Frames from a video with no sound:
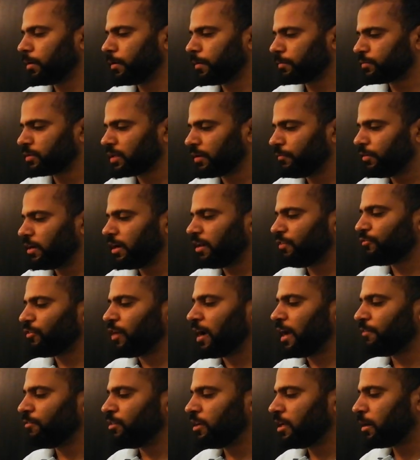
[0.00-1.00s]

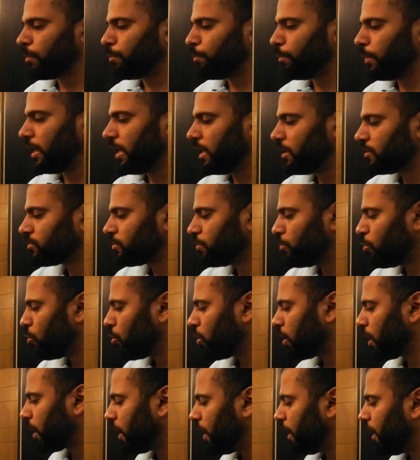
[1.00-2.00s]
75-year male
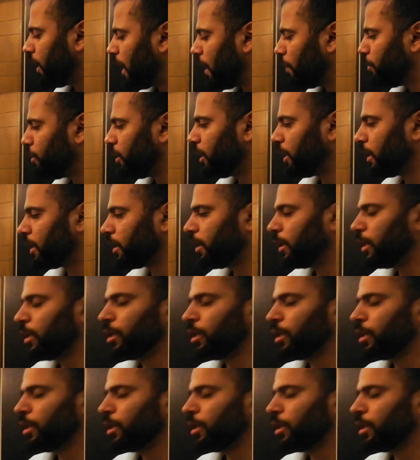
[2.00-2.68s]
smoker and diabetic,